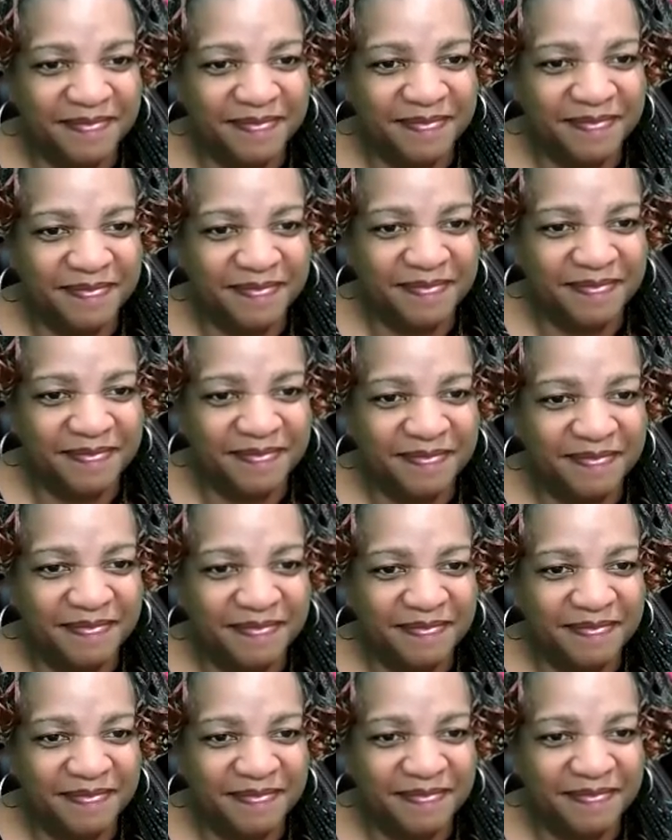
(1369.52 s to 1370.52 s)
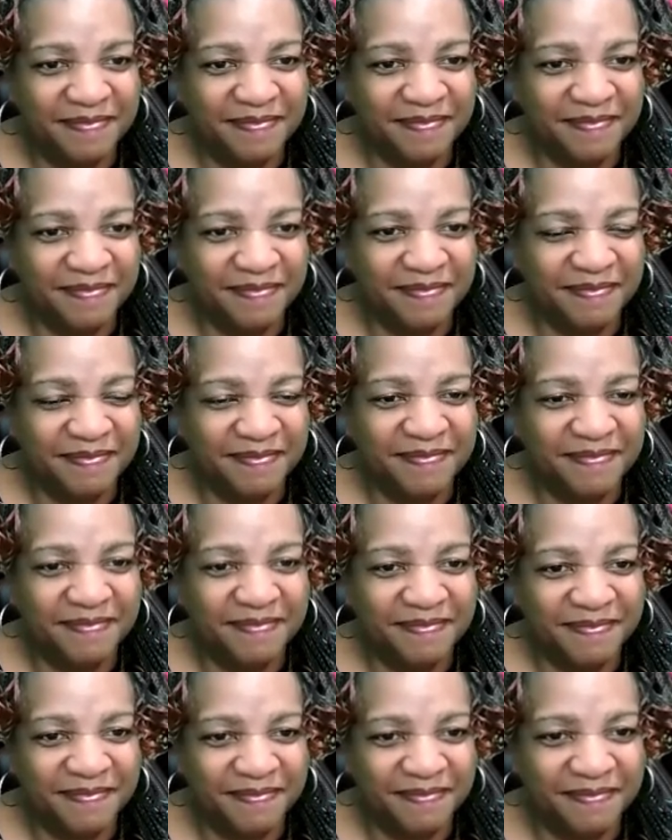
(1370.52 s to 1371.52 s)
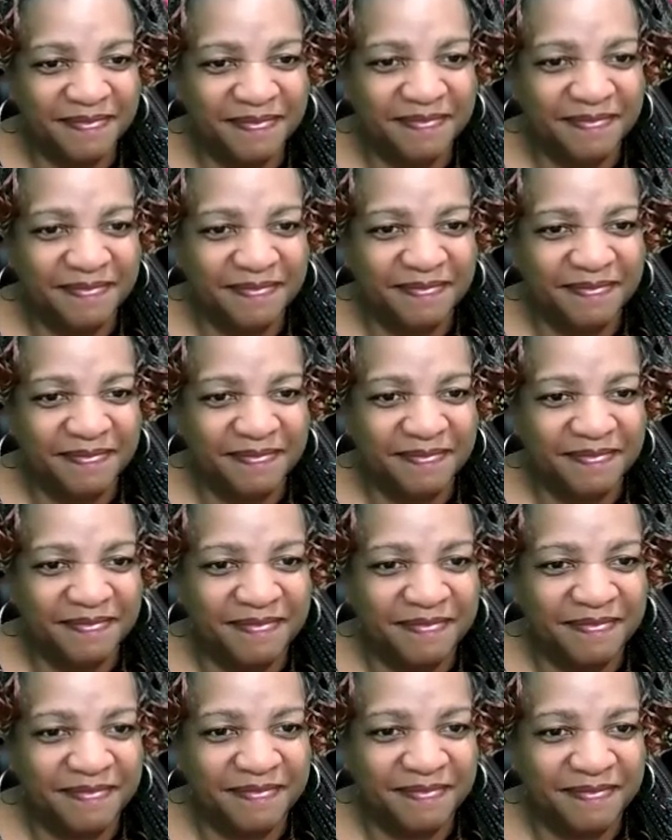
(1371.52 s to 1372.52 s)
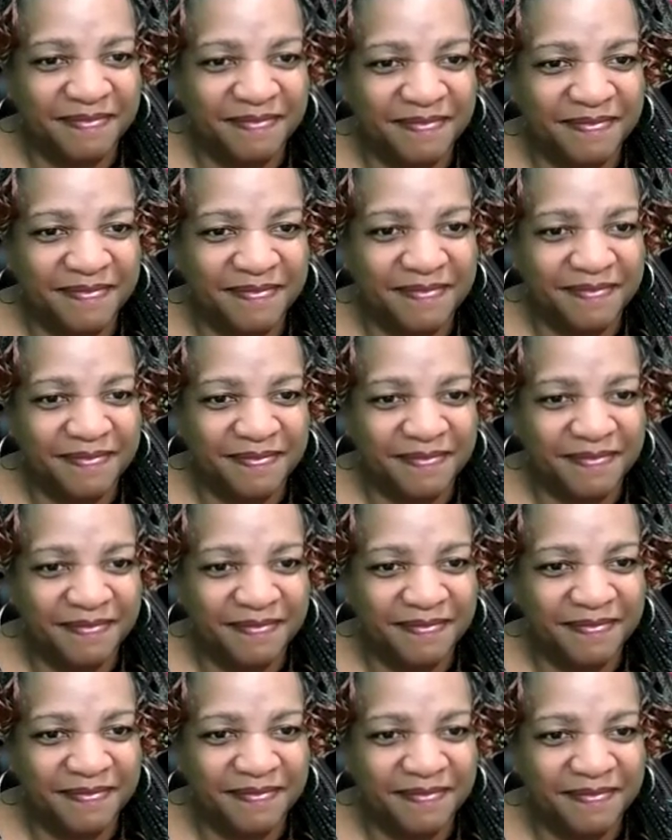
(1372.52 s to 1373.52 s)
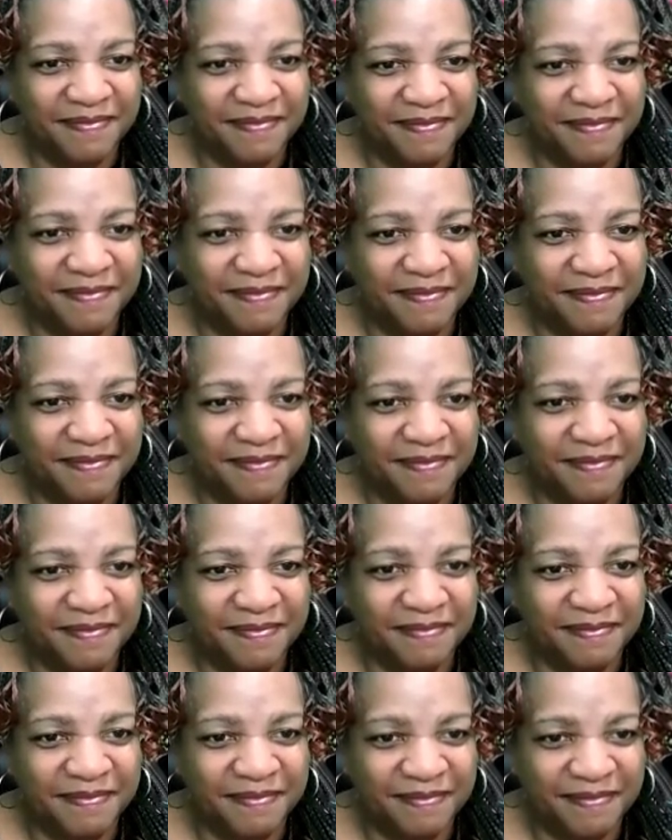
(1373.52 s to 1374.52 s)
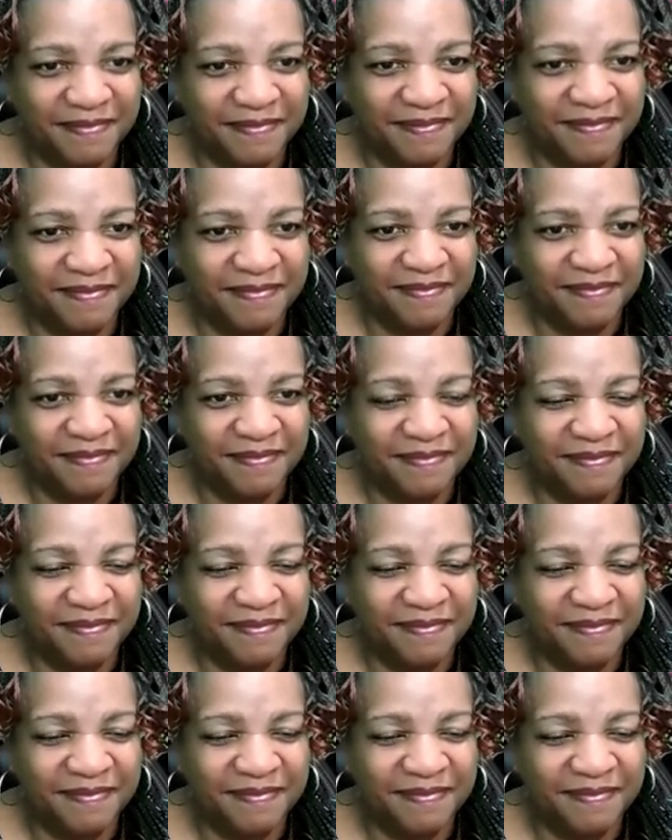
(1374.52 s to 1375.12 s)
The person shown says nothing.